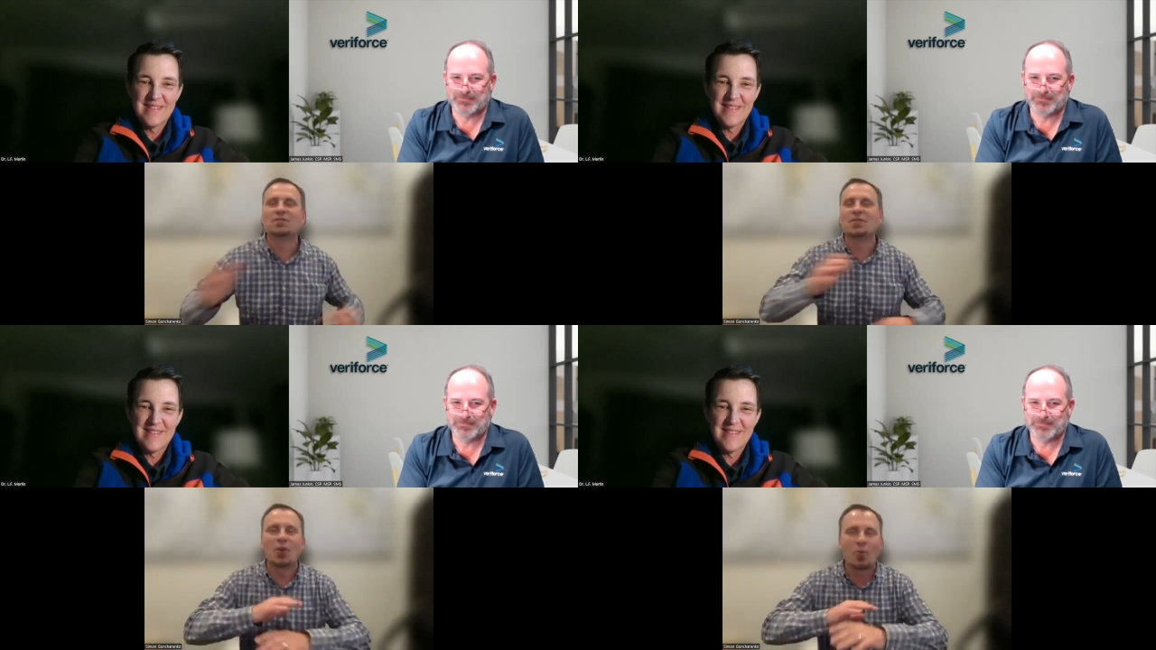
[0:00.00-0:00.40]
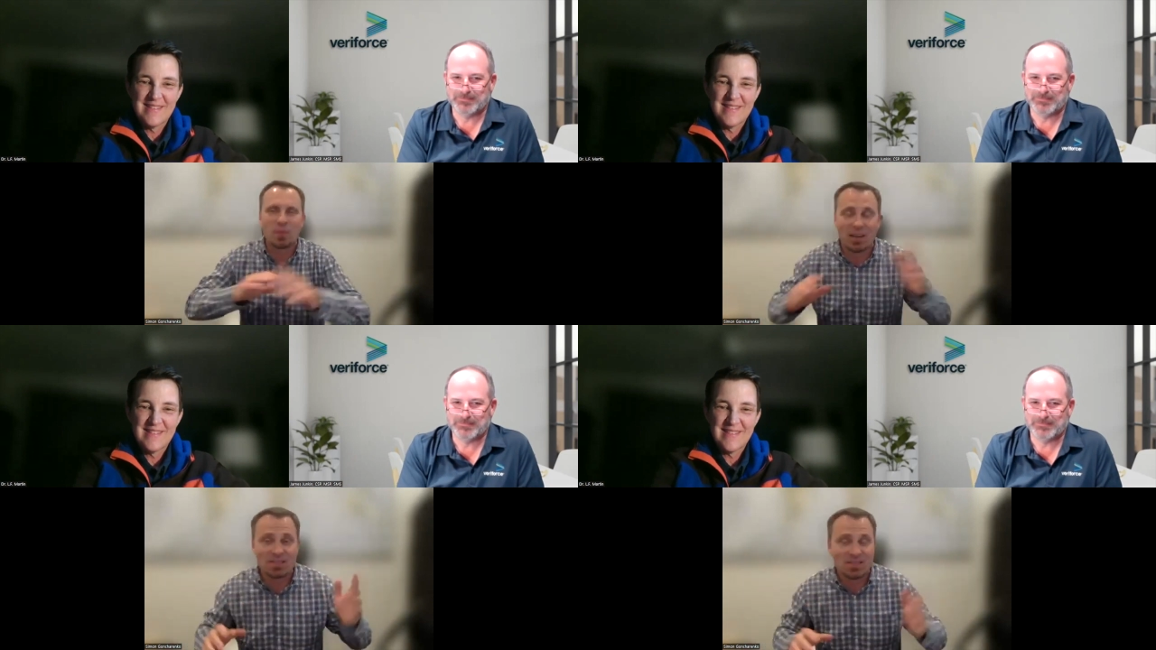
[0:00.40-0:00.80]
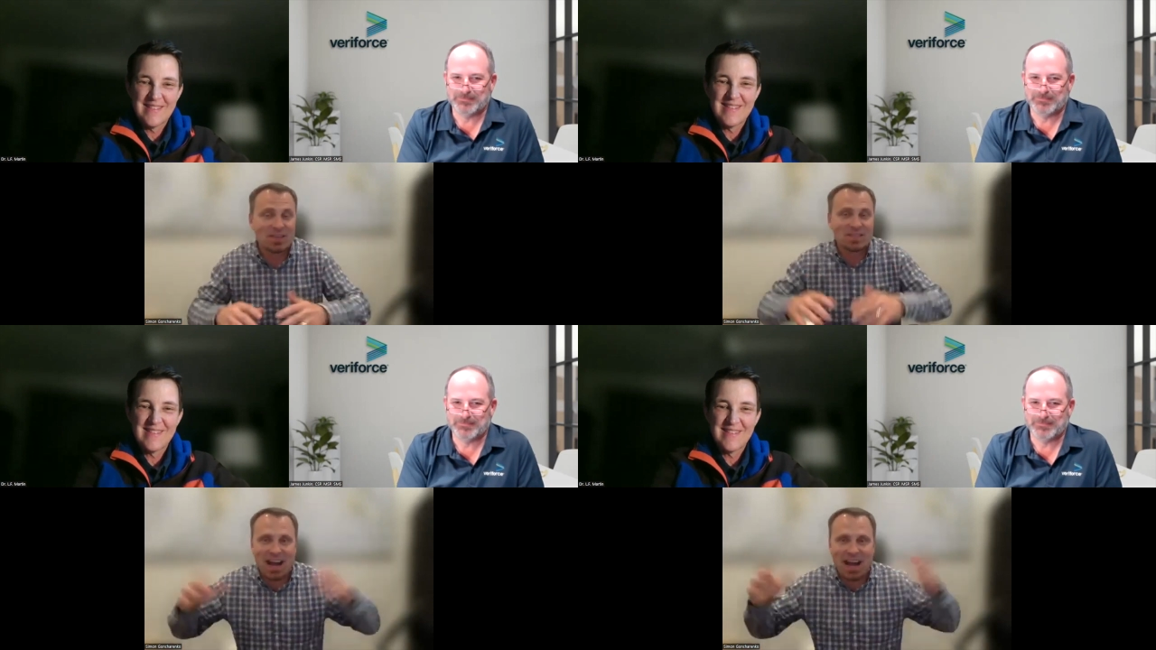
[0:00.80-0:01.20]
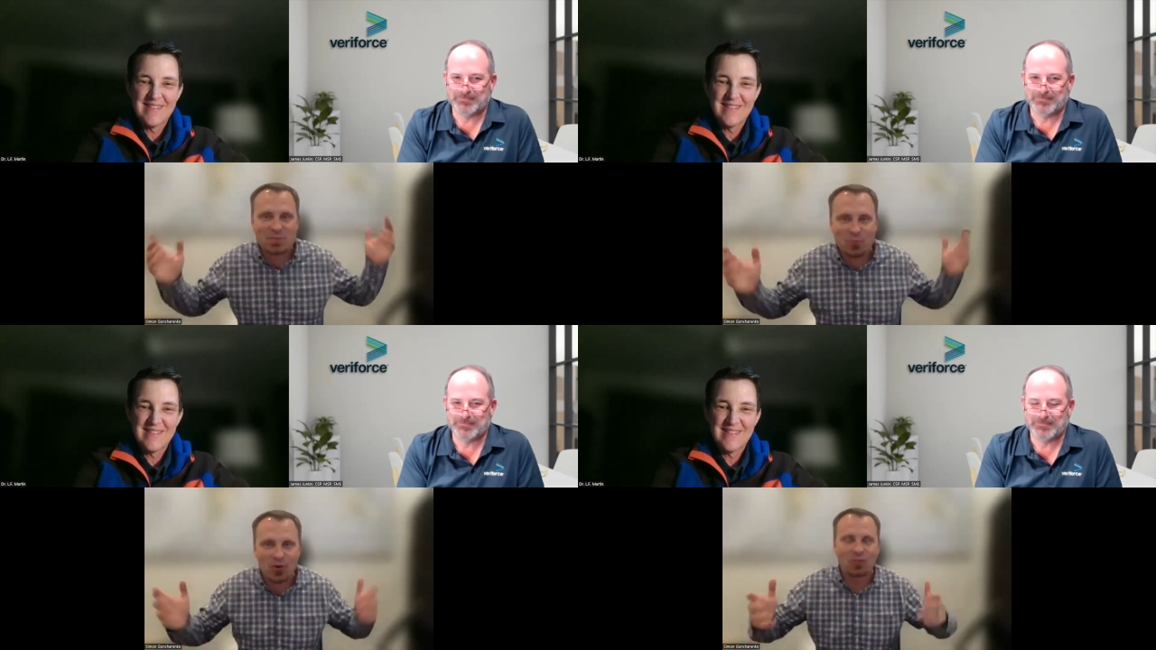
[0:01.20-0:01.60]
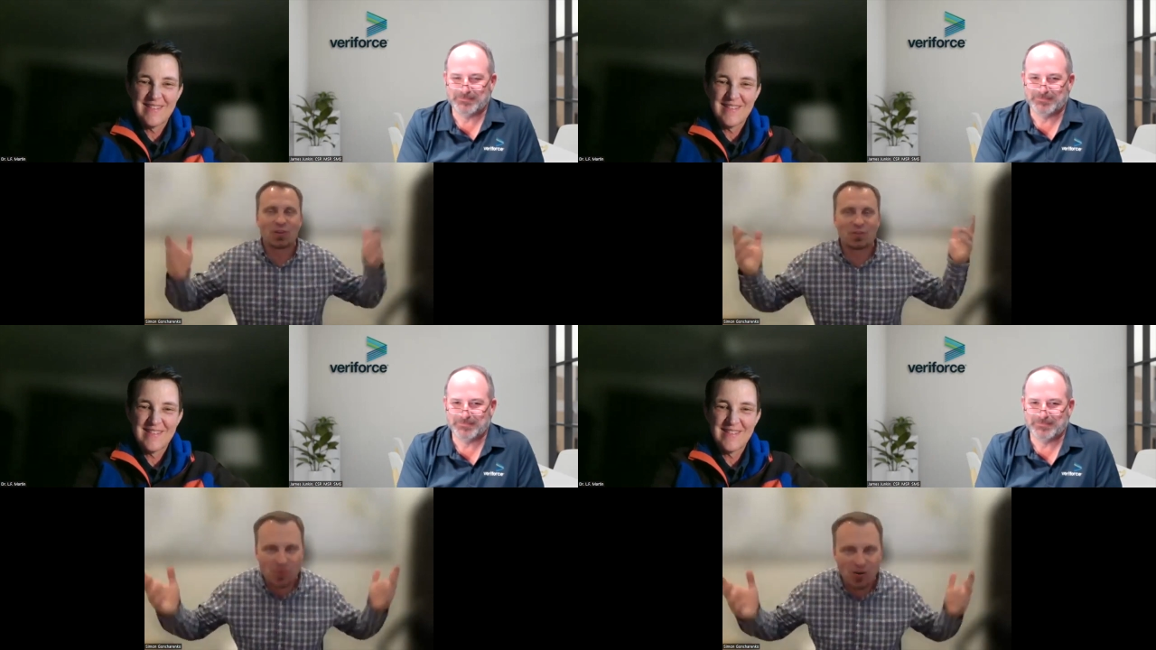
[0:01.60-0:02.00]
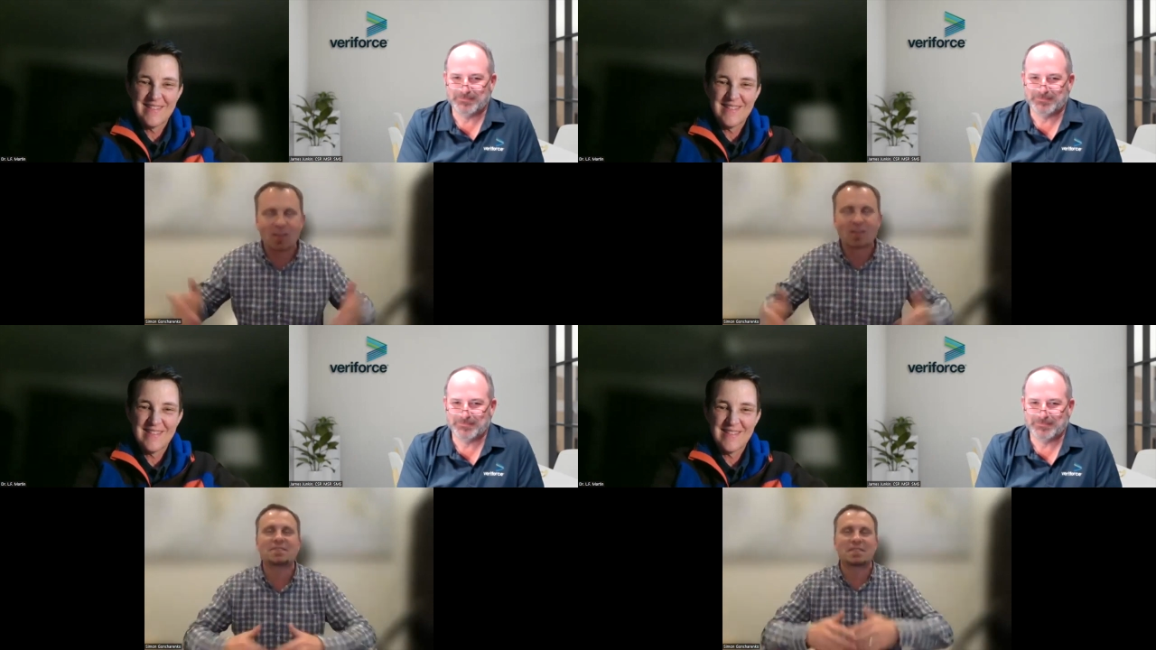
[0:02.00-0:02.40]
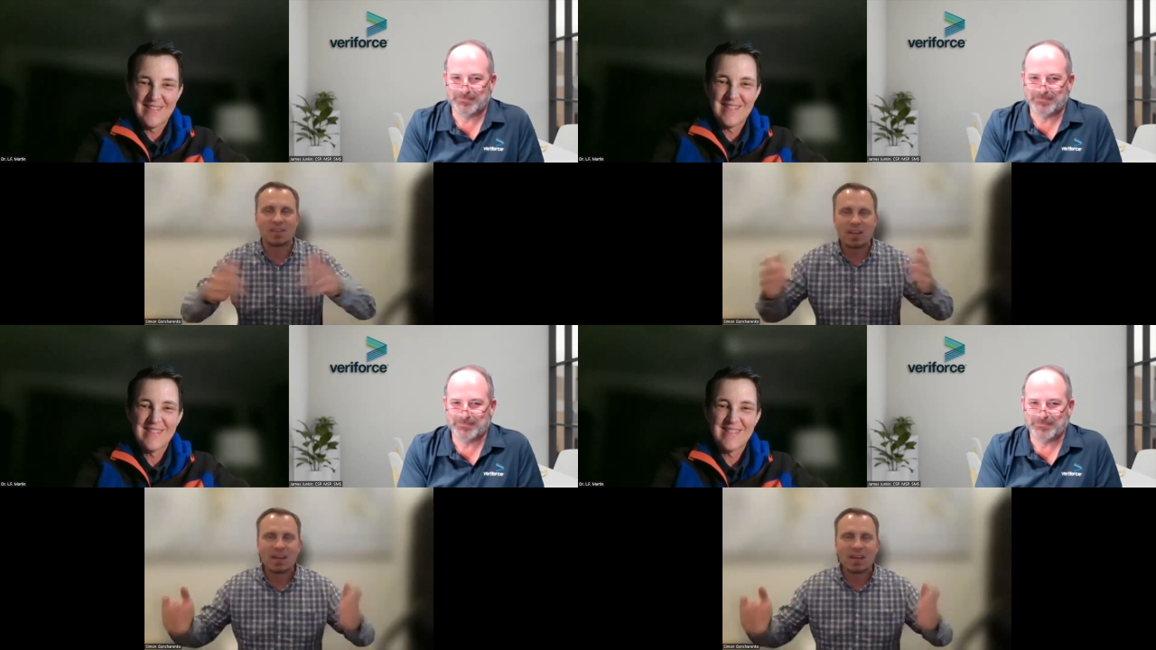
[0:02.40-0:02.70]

Speaker 1: you know, because these guys were in their trucks, and